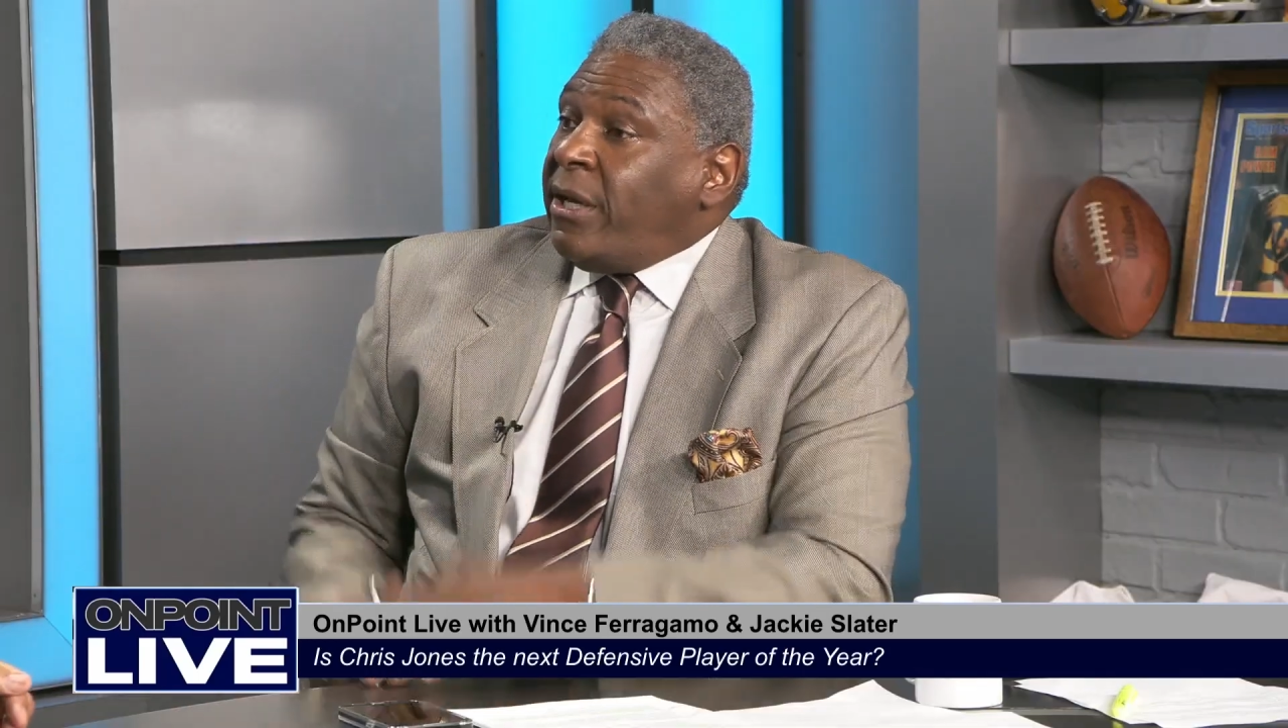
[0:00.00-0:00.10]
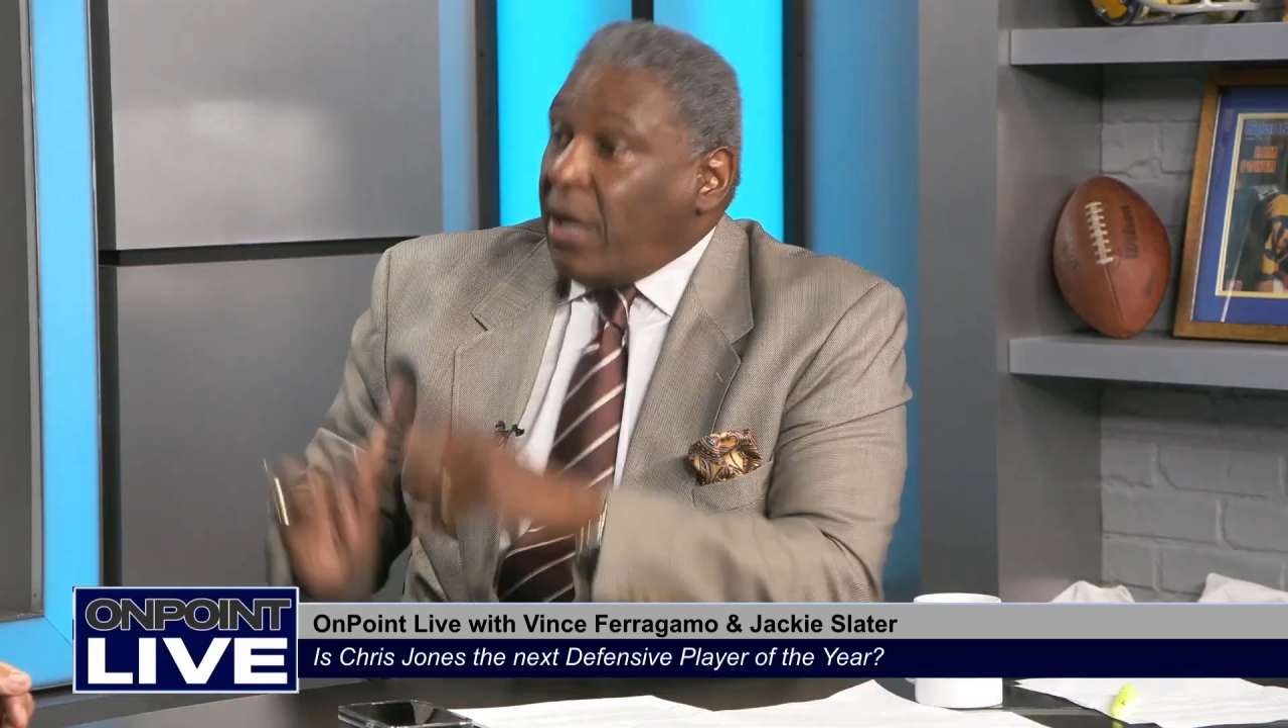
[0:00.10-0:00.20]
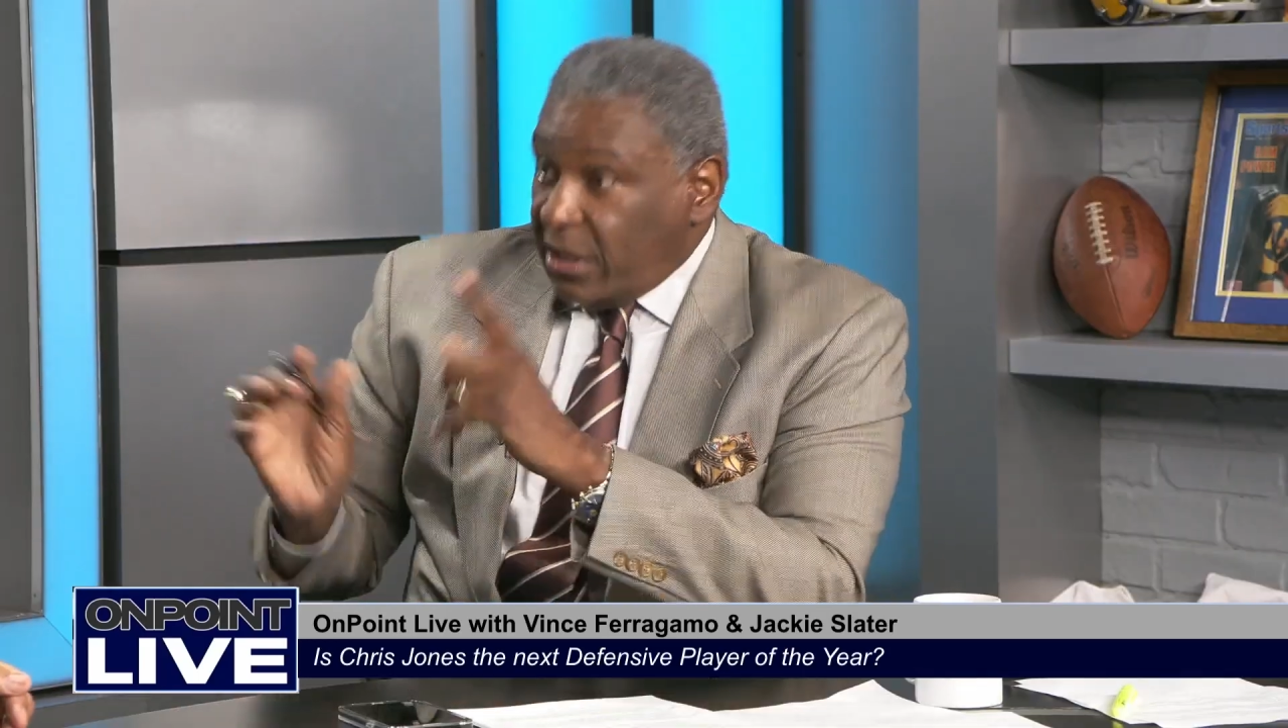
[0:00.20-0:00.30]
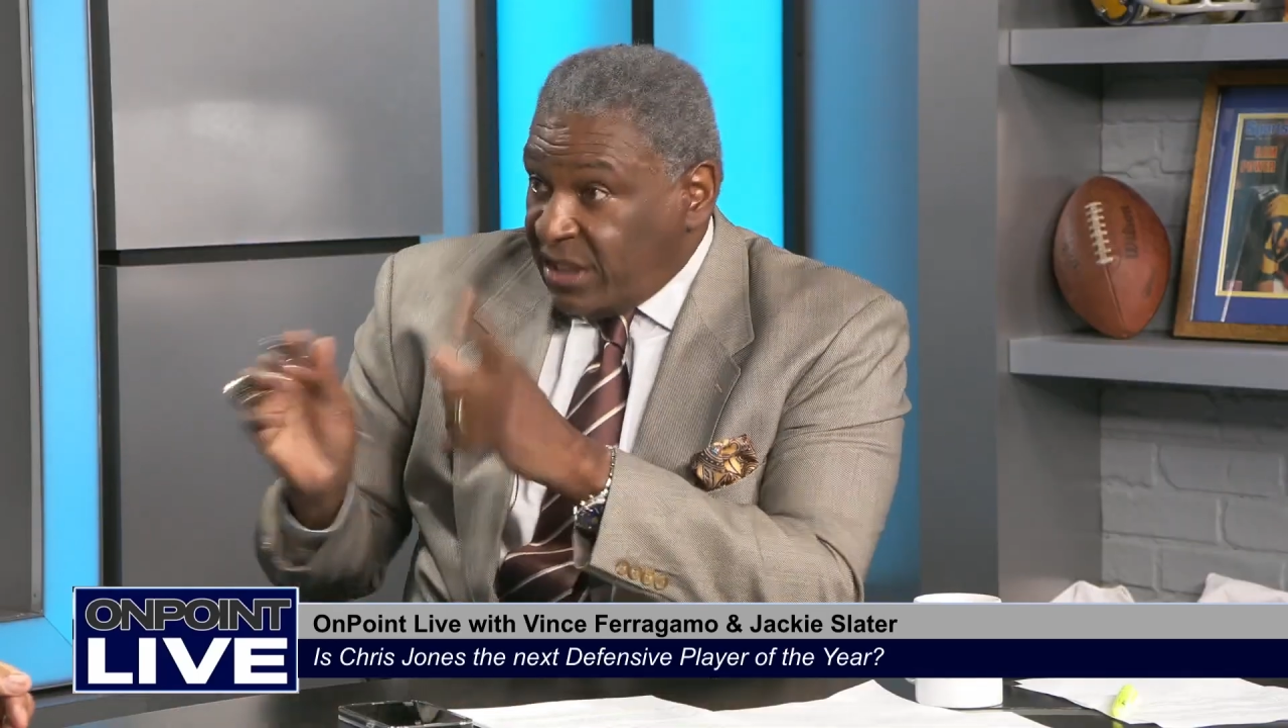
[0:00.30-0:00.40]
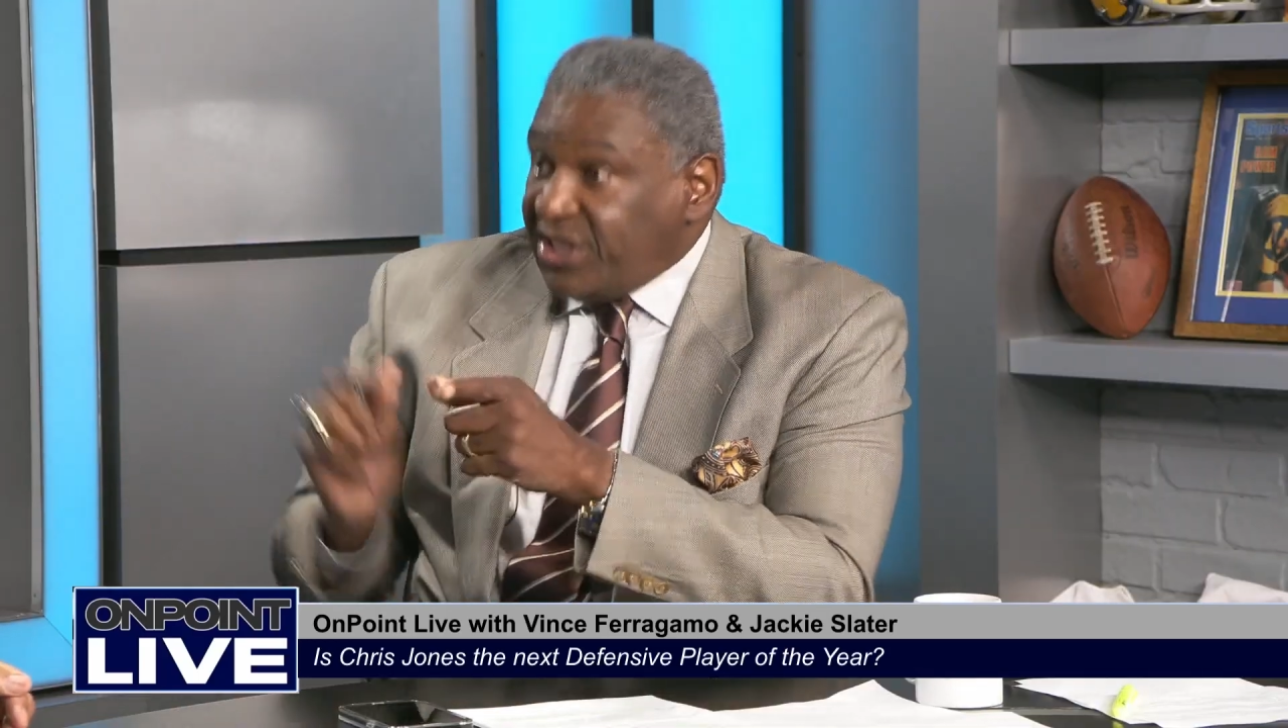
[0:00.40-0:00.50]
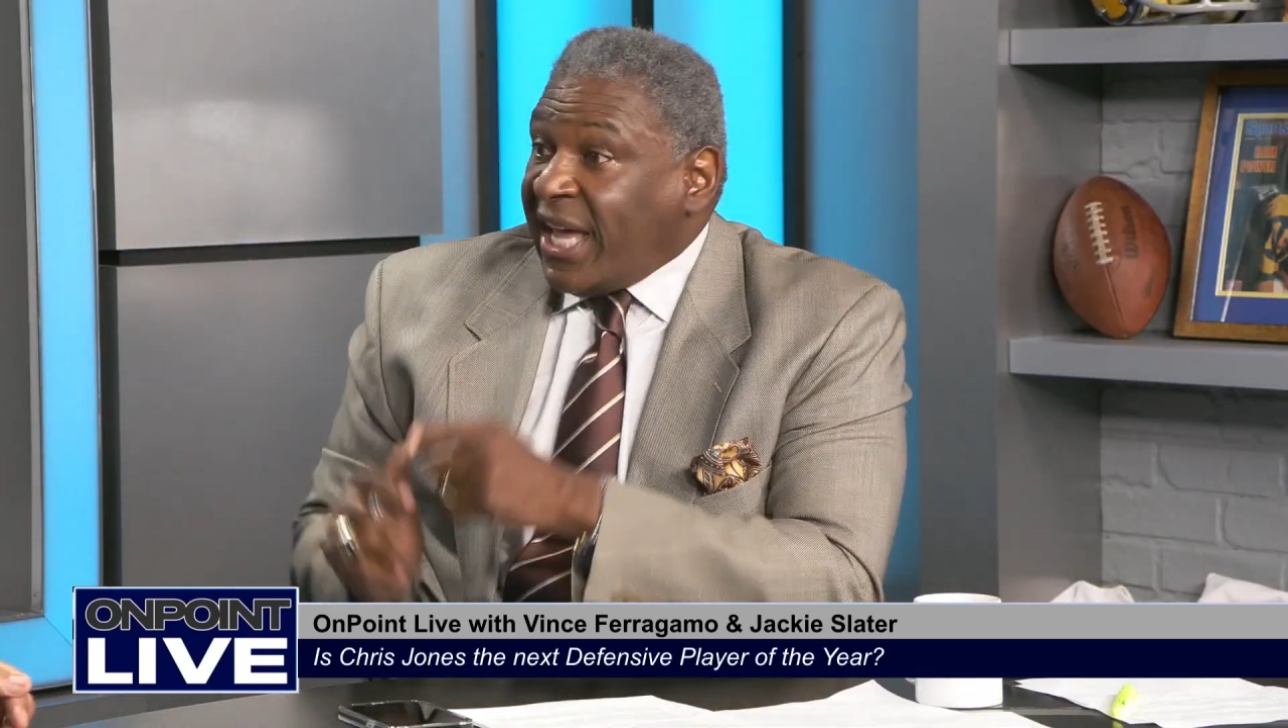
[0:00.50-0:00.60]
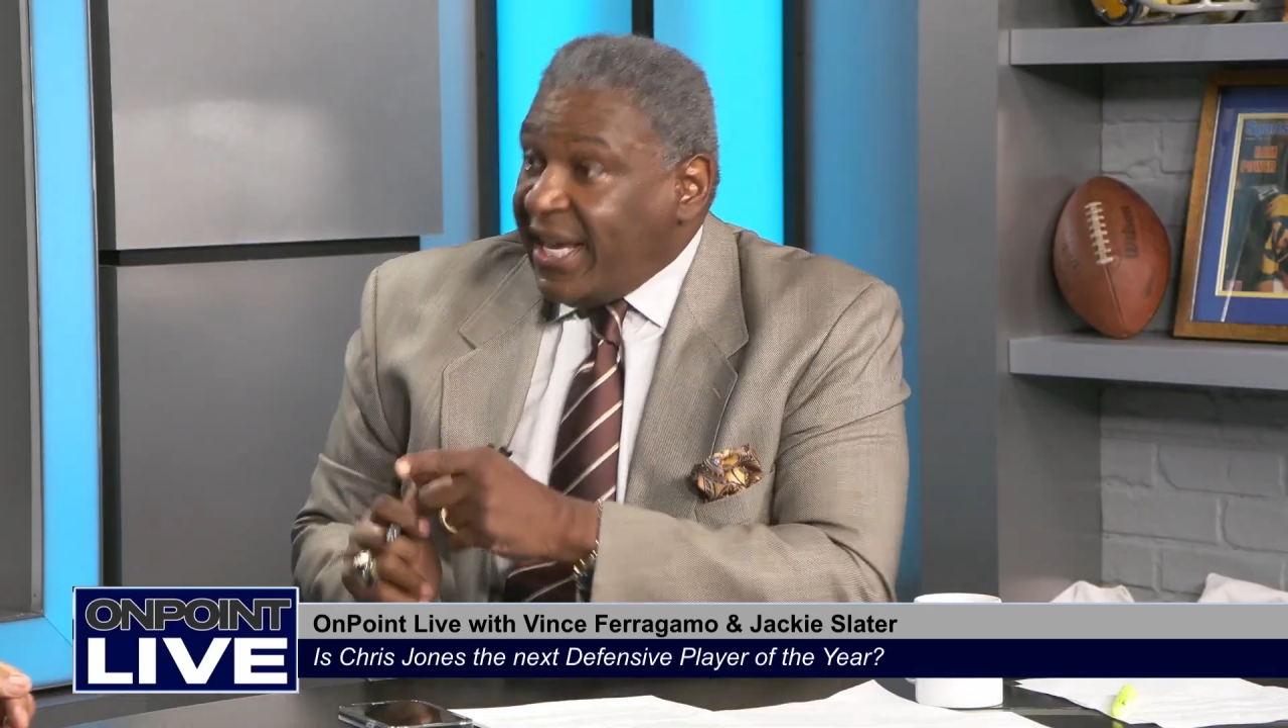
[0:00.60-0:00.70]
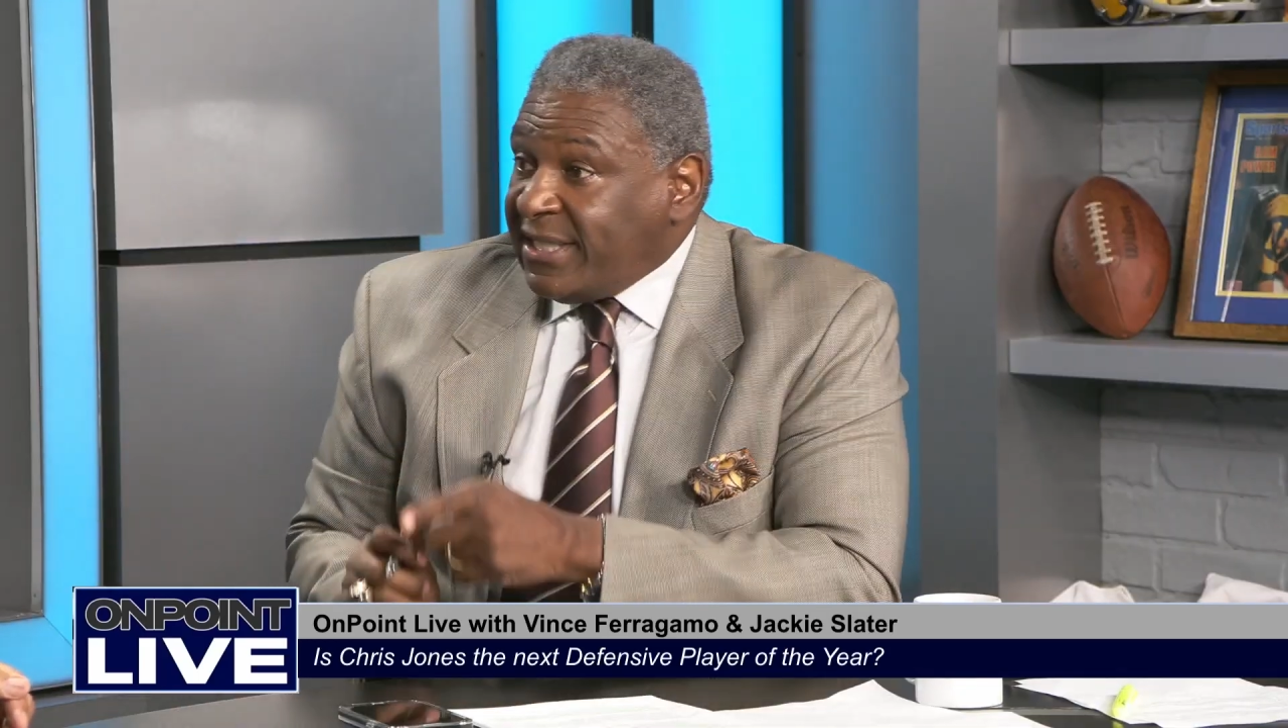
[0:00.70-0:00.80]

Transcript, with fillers: understands